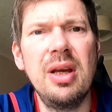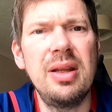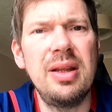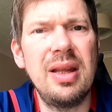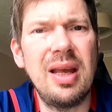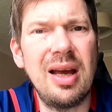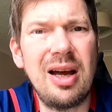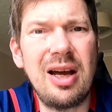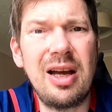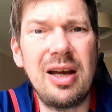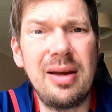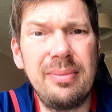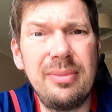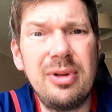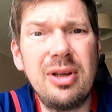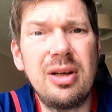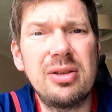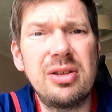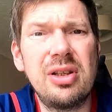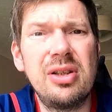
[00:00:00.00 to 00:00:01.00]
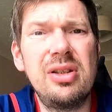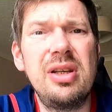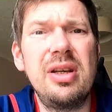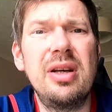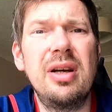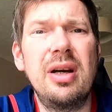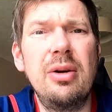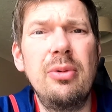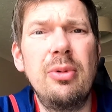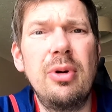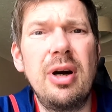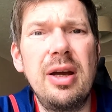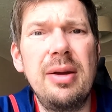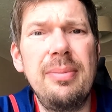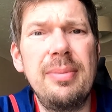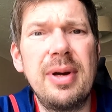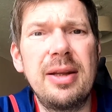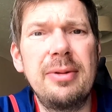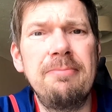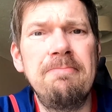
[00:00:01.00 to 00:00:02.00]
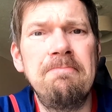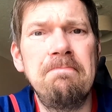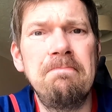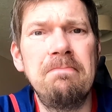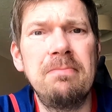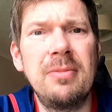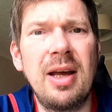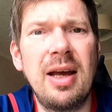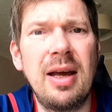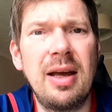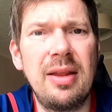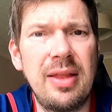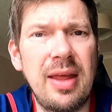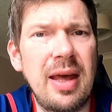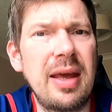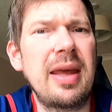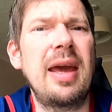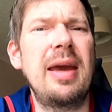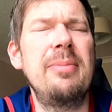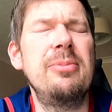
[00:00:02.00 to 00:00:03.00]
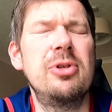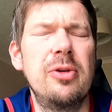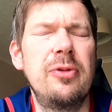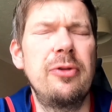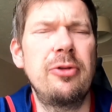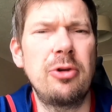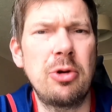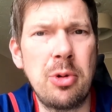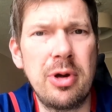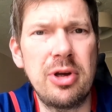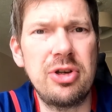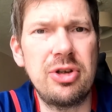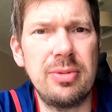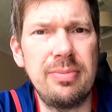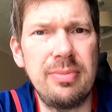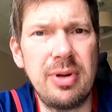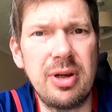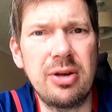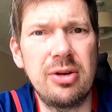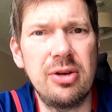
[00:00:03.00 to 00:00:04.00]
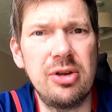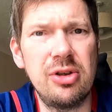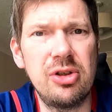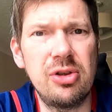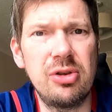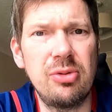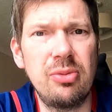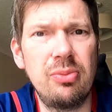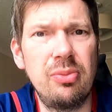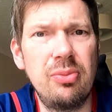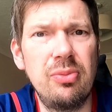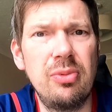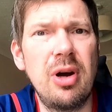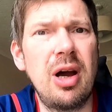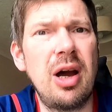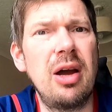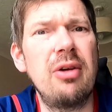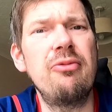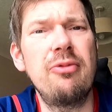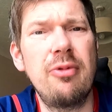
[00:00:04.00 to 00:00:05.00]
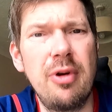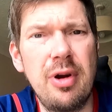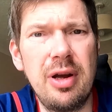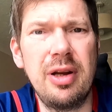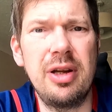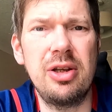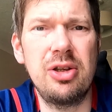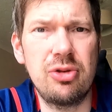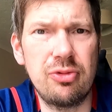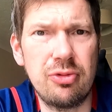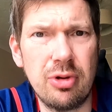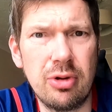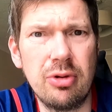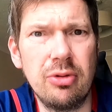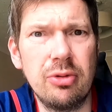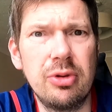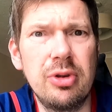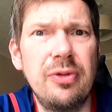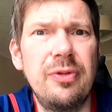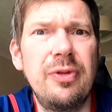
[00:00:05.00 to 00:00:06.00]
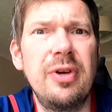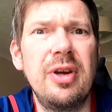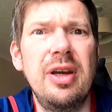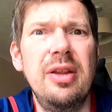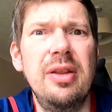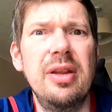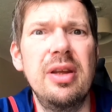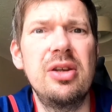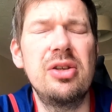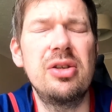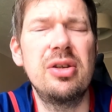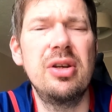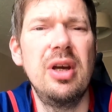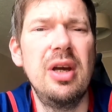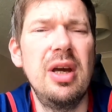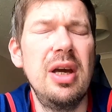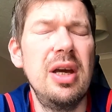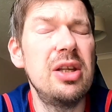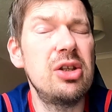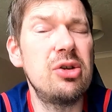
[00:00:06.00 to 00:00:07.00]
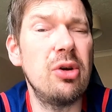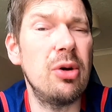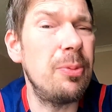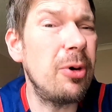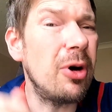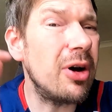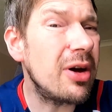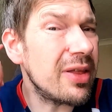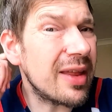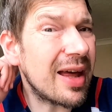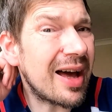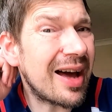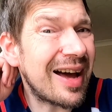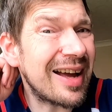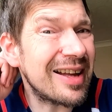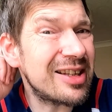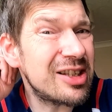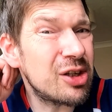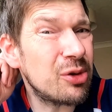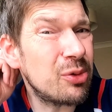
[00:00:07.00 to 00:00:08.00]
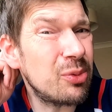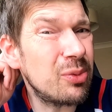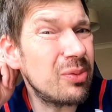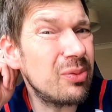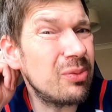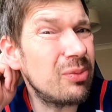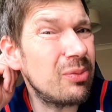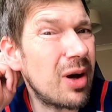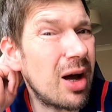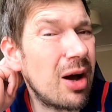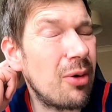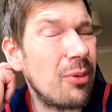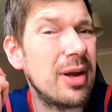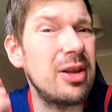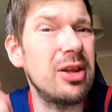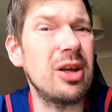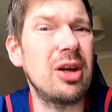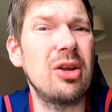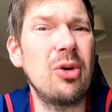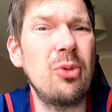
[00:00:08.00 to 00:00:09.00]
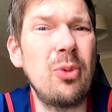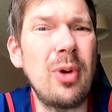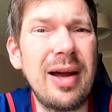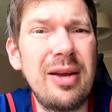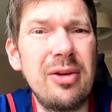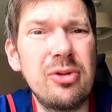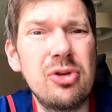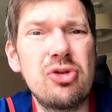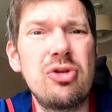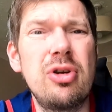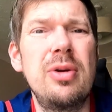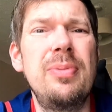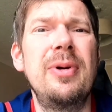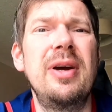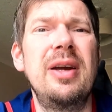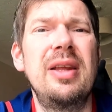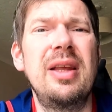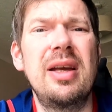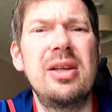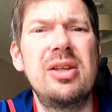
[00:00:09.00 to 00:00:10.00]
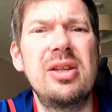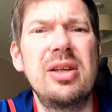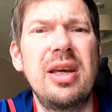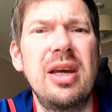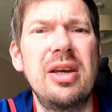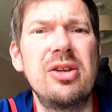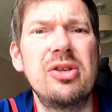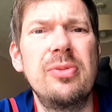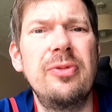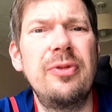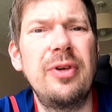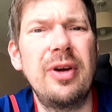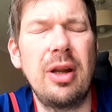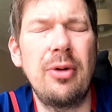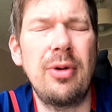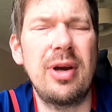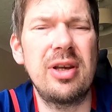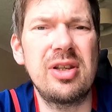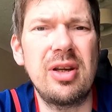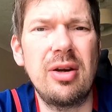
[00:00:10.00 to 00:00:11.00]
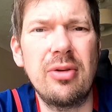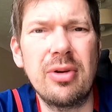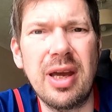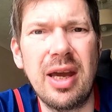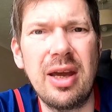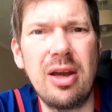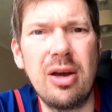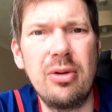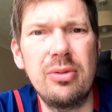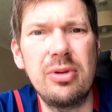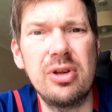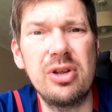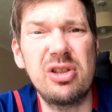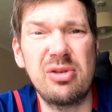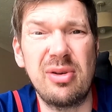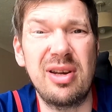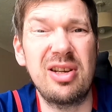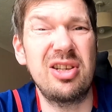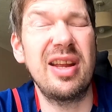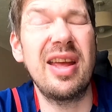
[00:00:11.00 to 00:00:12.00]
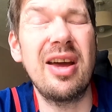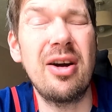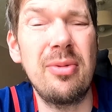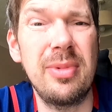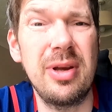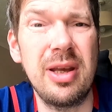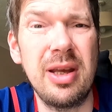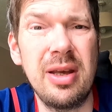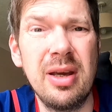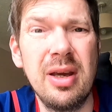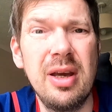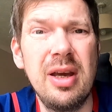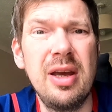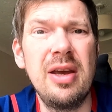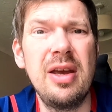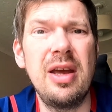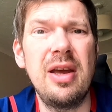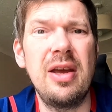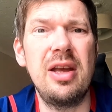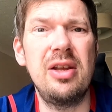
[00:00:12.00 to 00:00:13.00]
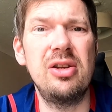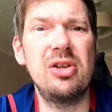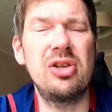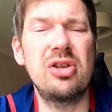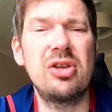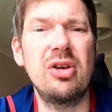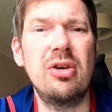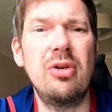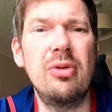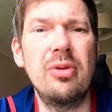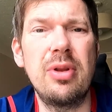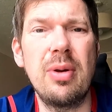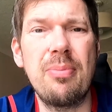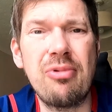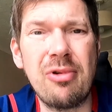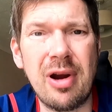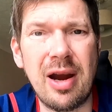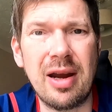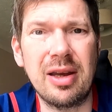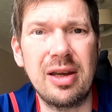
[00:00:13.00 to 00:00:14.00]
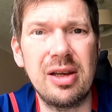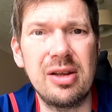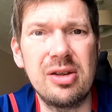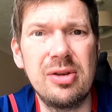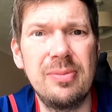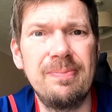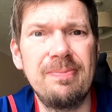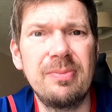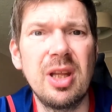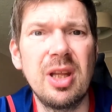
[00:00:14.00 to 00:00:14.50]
Now, I am not a DIY man, and that came to fruition because I really struggled fitting this to a point that I went on a Wales trip and I had to get some fellow SLK owners to actually help me install the bracket.